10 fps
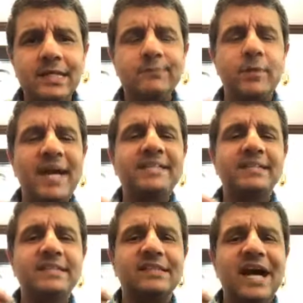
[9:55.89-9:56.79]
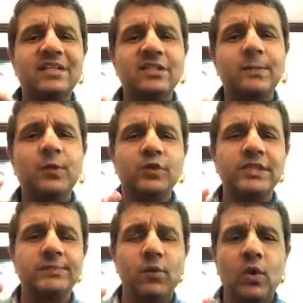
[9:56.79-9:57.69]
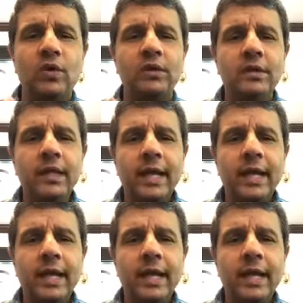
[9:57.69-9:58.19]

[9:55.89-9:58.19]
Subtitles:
If the mass is larger, force is more,